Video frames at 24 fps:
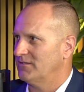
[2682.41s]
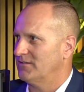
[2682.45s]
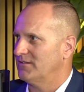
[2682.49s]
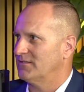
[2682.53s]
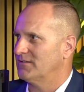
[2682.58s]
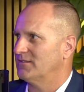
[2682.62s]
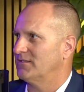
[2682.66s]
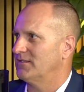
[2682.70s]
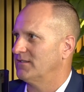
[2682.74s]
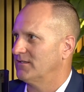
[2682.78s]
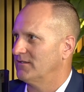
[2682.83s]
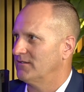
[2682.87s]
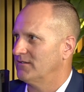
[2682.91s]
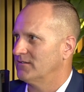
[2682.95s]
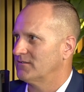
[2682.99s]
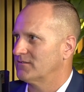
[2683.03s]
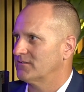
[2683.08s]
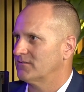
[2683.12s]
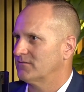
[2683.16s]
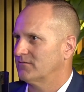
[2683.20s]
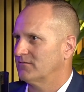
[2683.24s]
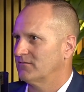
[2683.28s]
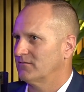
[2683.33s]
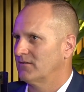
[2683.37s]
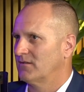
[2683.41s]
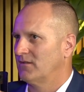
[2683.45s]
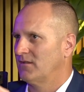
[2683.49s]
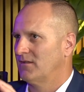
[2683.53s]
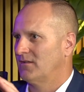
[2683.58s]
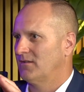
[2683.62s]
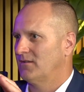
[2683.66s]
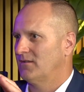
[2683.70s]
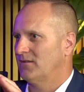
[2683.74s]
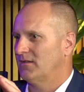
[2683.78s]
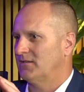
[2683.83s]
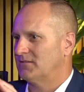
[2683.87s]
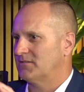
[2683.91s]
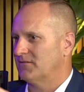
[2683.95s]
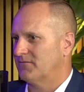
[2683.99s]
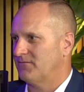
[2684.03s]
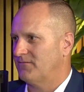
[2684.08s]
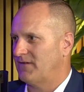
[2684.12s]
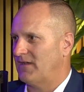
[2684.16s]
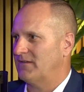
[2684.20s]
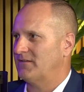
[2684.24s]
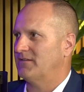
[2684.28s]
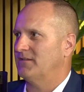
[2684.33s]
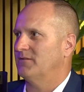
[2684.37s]
D.C., and it's
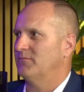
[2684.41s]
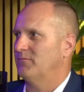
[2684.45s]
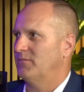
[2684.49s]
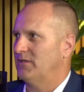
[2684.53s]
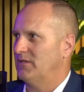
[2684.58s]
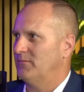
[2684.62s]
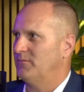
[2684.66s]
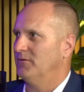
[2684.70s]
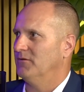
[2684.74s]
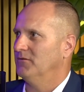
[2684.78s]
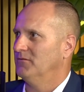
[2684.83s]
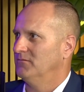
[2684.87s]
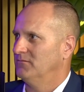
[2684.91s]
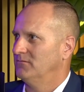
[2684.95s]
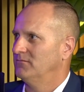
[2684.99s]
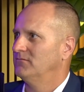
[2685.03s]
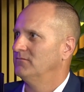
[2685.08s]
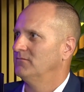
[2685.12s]
affecting people,